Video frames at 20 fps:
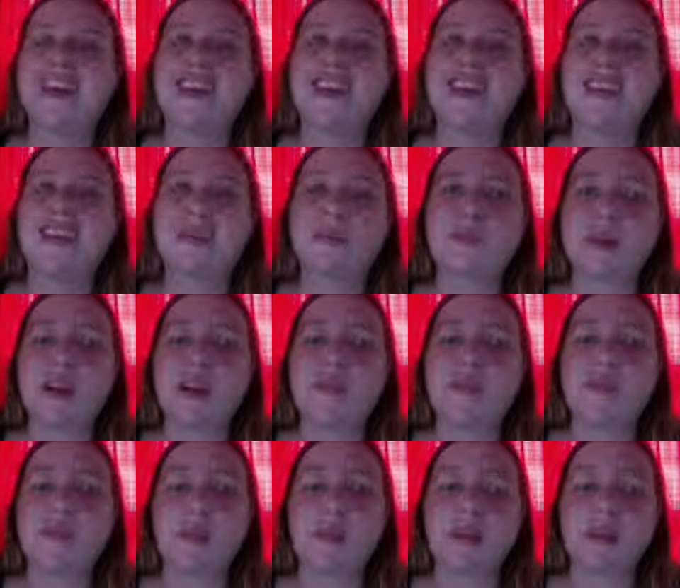This way
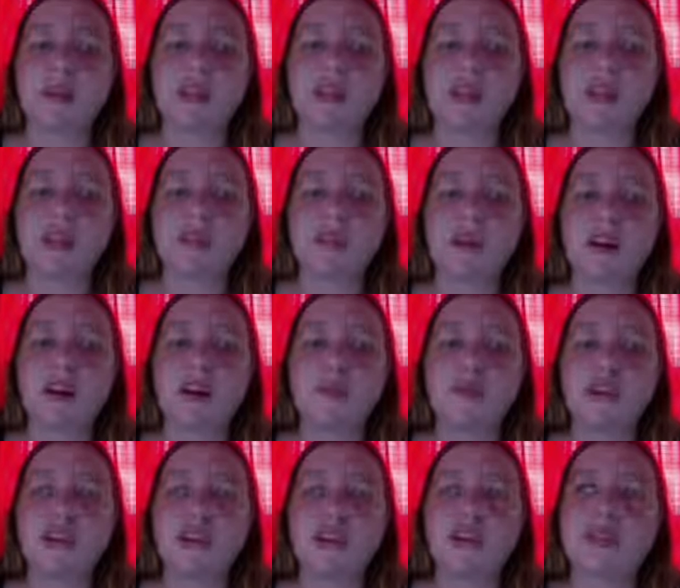everyone can hear the
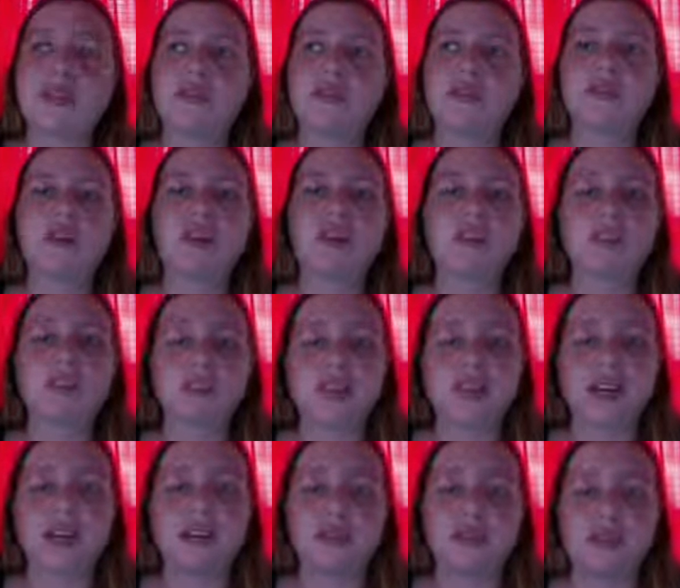object and there's not
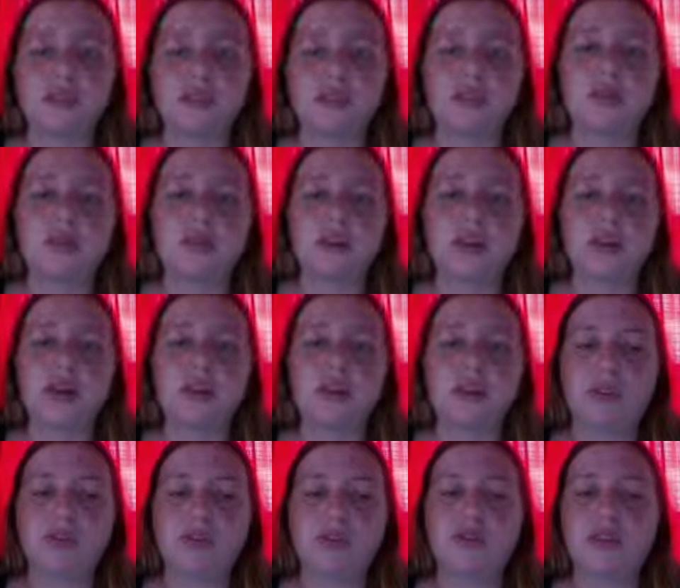side noise going on when
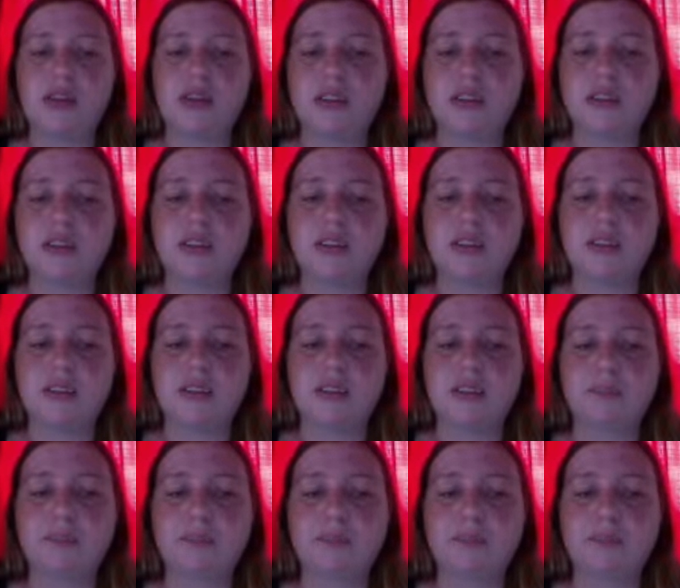they're trying to listen.